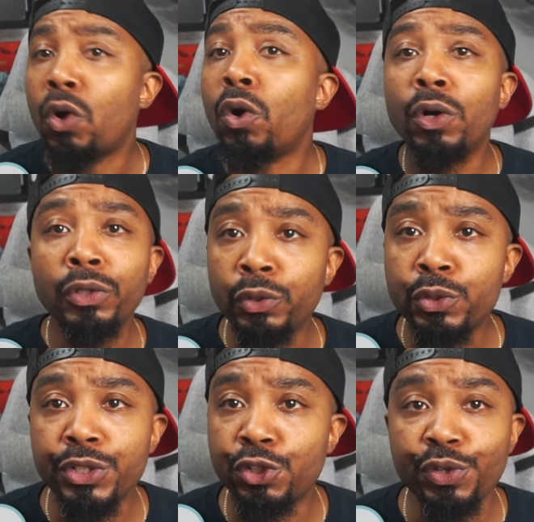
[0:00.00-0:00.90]
all
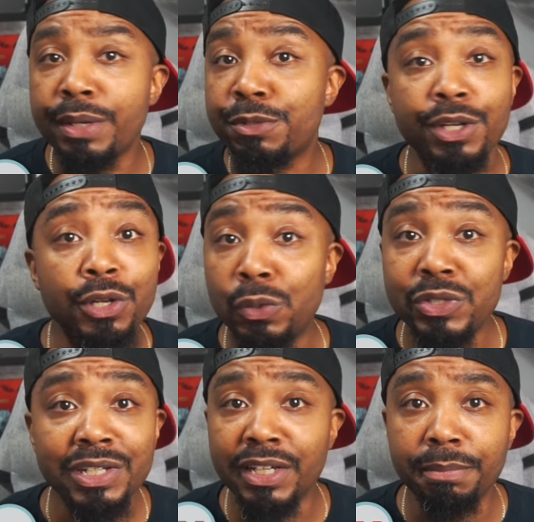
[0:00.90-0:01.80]
lucid dreams and no
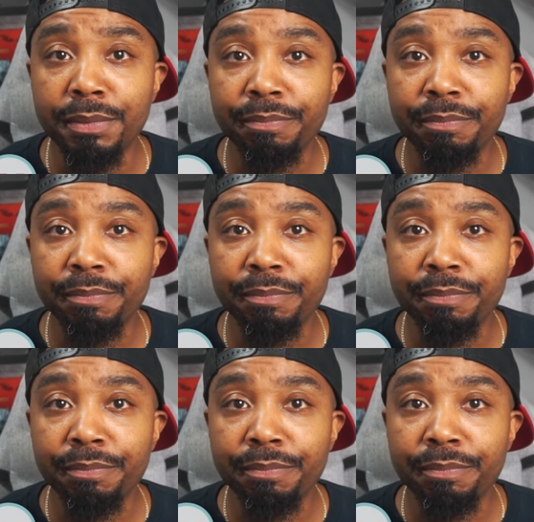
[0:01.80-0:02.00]
sleep.